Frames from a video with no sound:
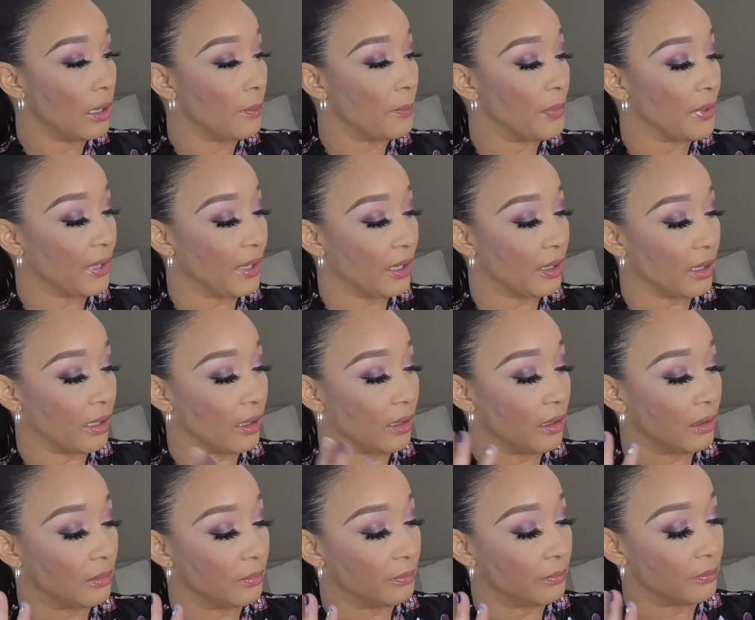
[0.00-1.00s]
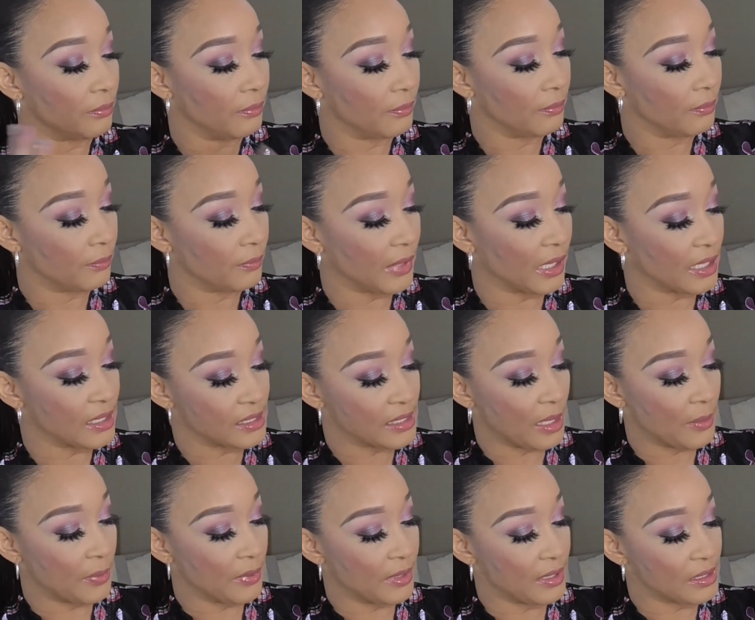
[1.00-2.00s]
But like I said,
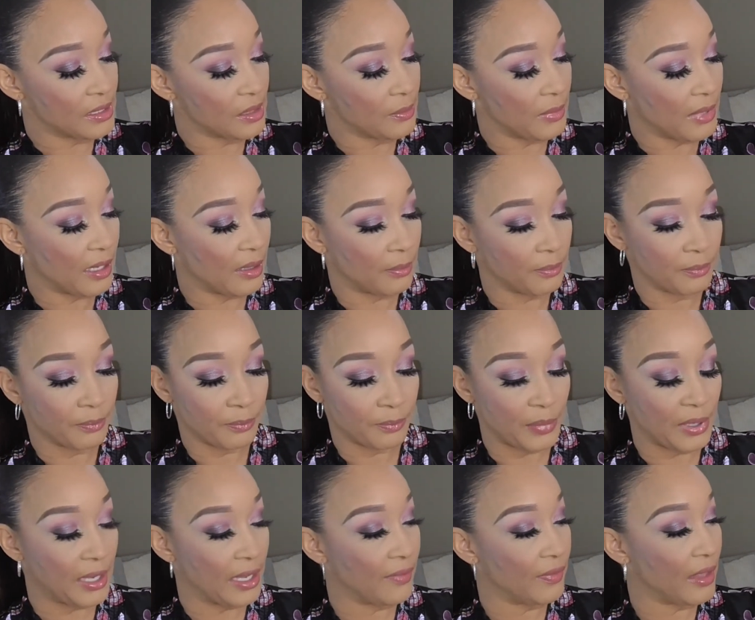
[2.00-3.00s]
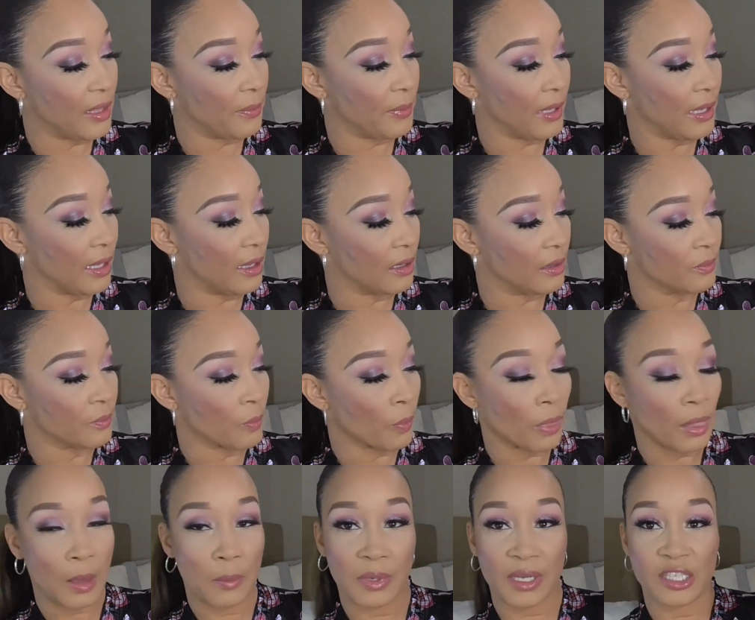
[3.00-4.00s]
I put this in my pan that palette
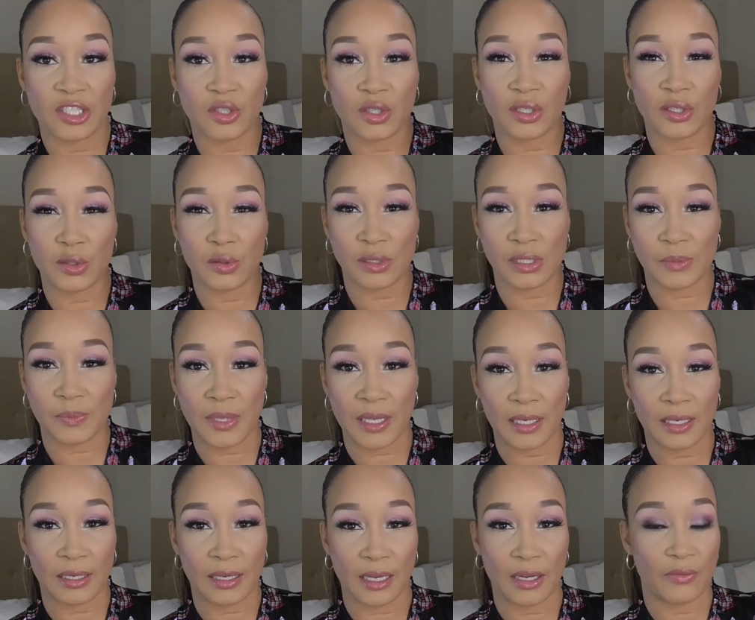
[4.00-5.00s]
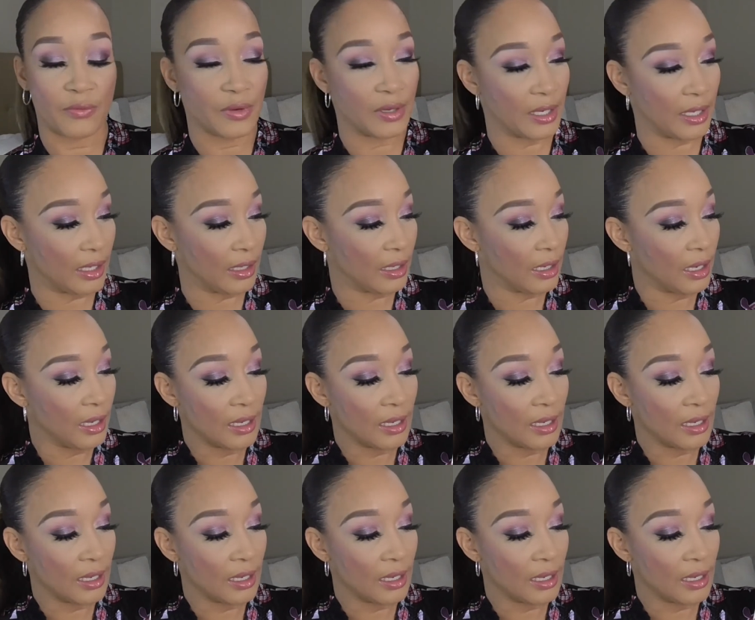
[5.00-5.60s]
because you can use this palette every day.